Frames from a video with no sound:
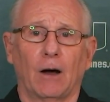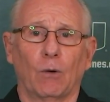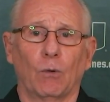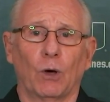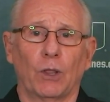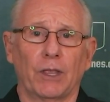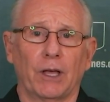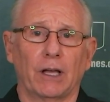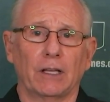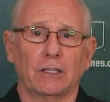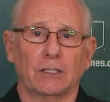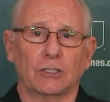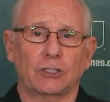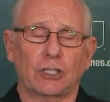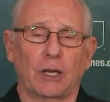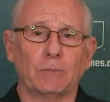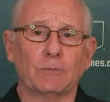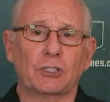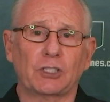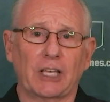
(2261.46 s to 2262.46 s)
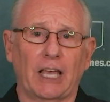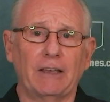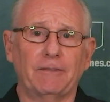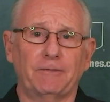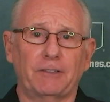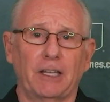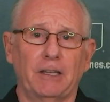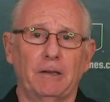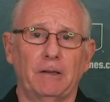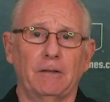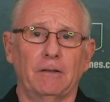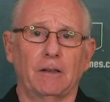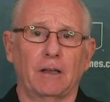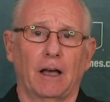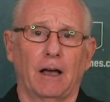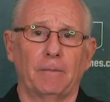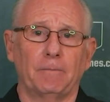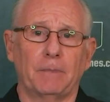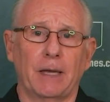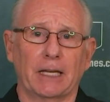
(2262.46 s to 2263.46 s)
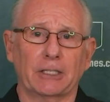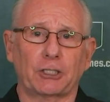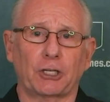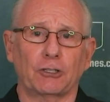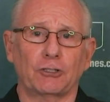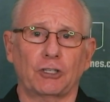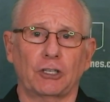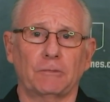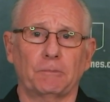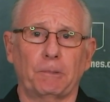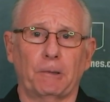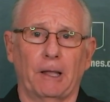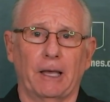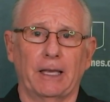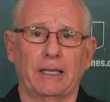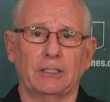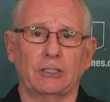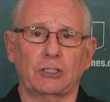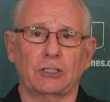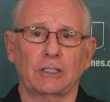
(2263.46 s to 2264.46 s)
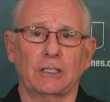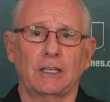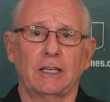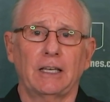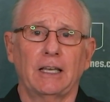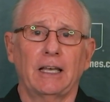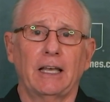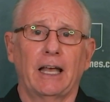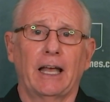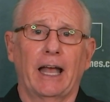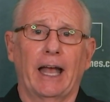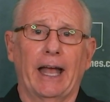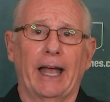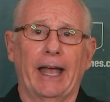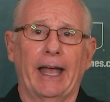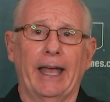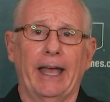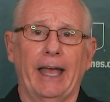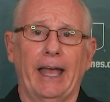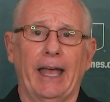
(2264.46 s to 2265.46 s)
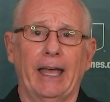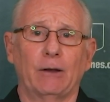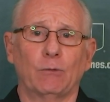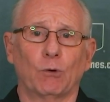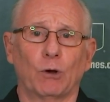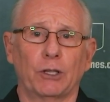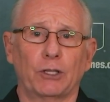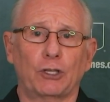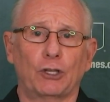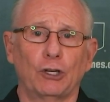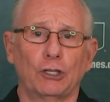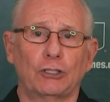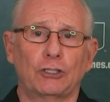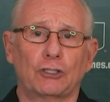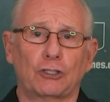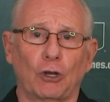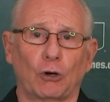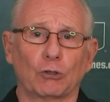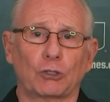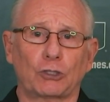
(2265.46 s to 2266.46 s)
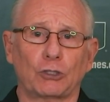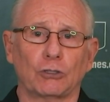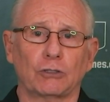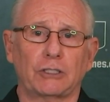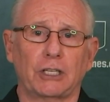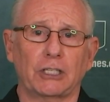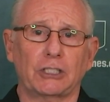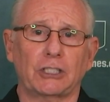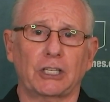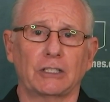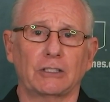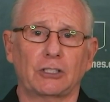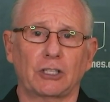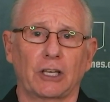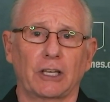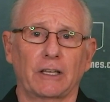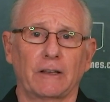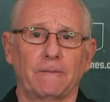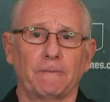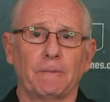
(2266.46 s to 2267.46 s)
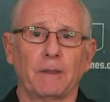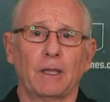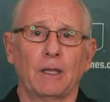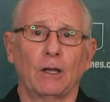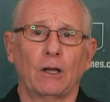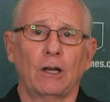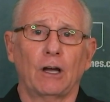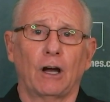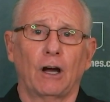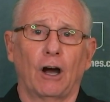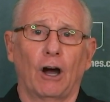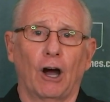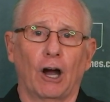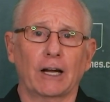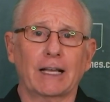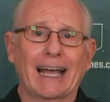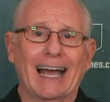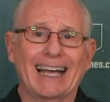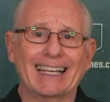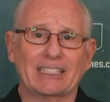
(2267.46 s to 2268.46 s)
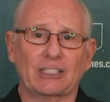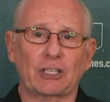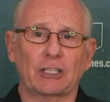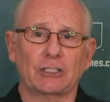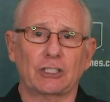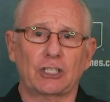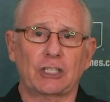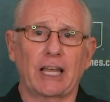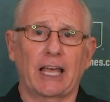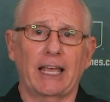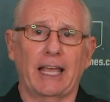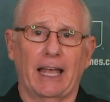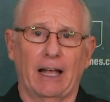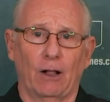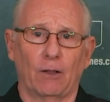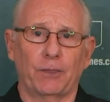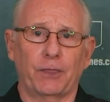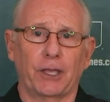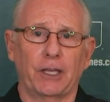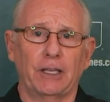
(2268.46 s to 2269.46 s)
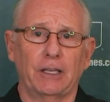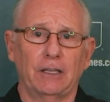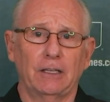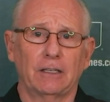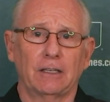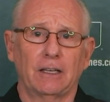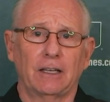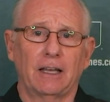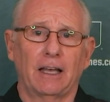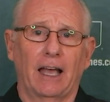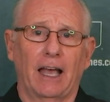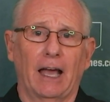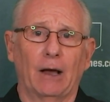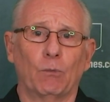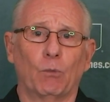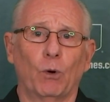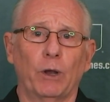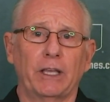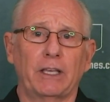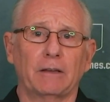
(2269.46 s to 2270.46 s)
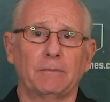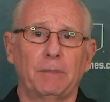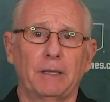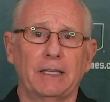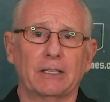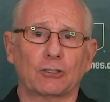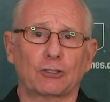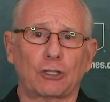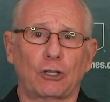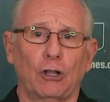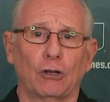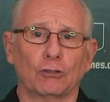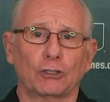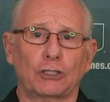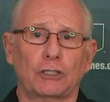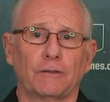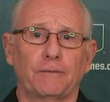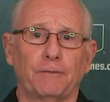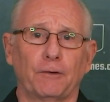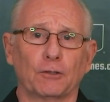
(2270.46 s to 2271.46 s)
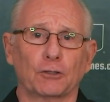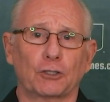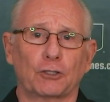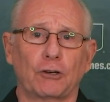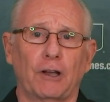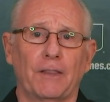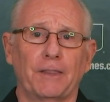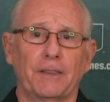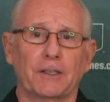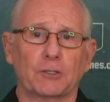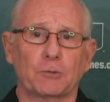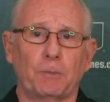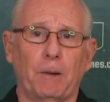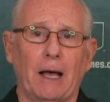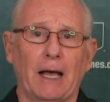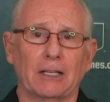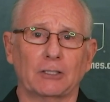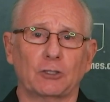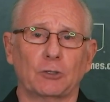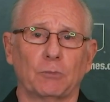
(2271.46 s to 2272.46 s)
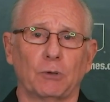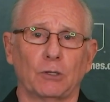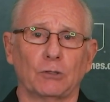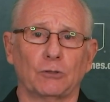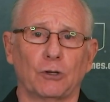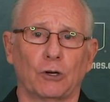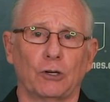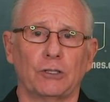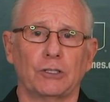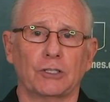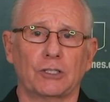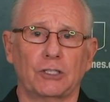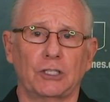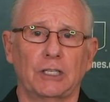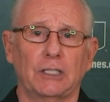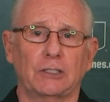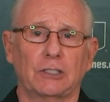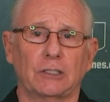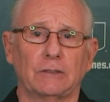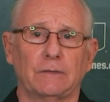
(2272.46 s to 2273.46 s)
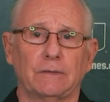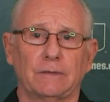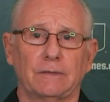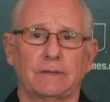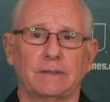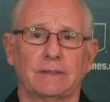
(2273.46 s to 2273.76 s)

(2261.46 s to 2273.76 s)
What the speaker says: with some safety measures in place and with good social distancing, our guys can stay healthy and we can be as close to full strength as possible during the season.